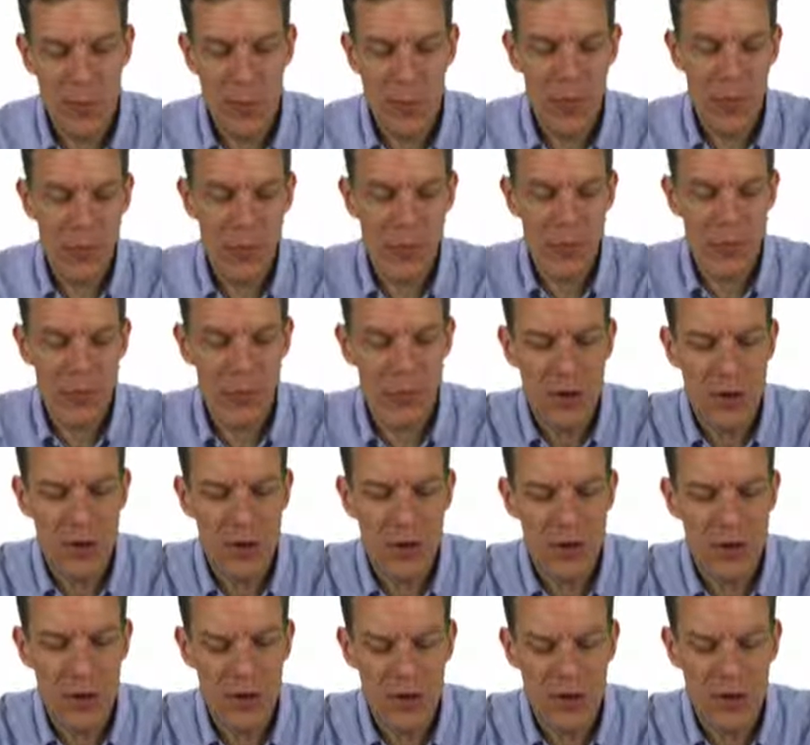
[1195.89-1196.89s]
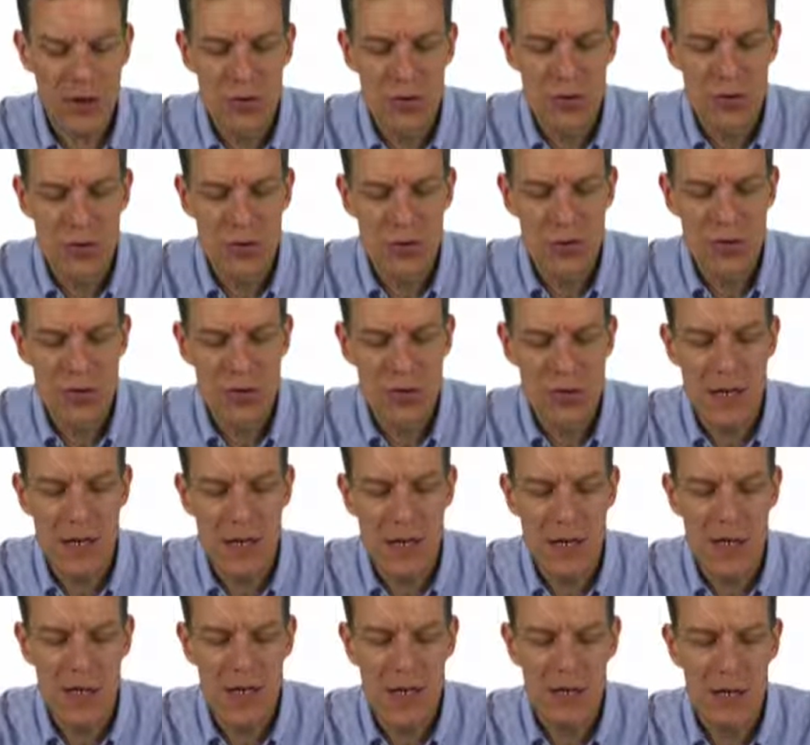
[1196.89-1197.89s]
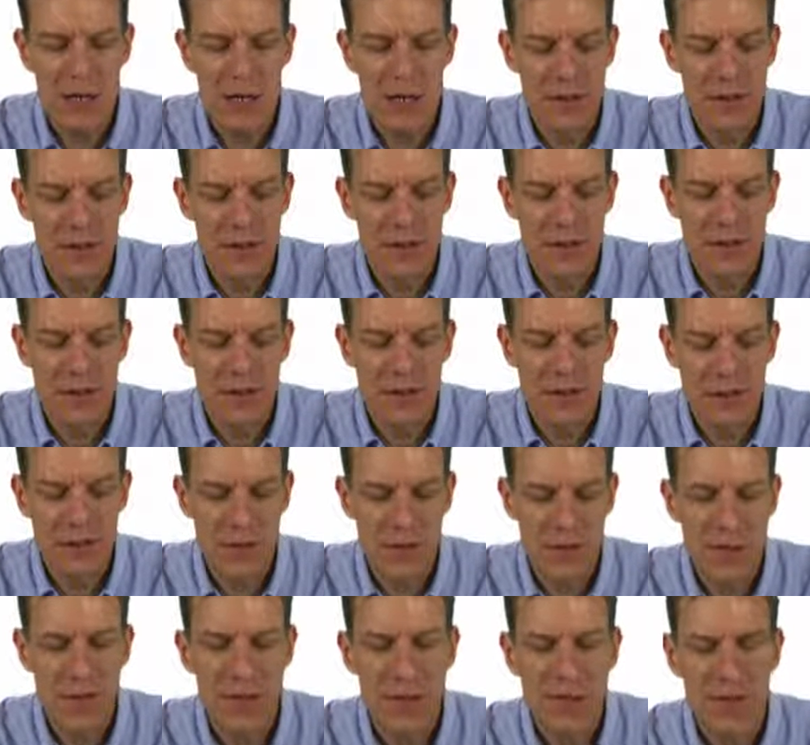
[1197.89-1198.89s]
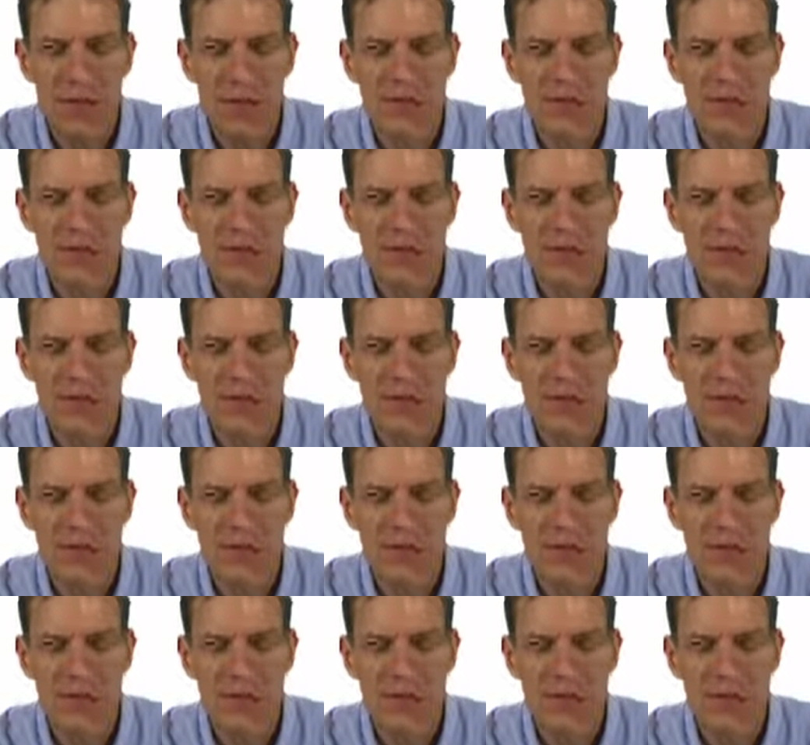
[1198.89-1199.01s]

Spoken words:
begin to introduce heterogeneity to these kinds of things,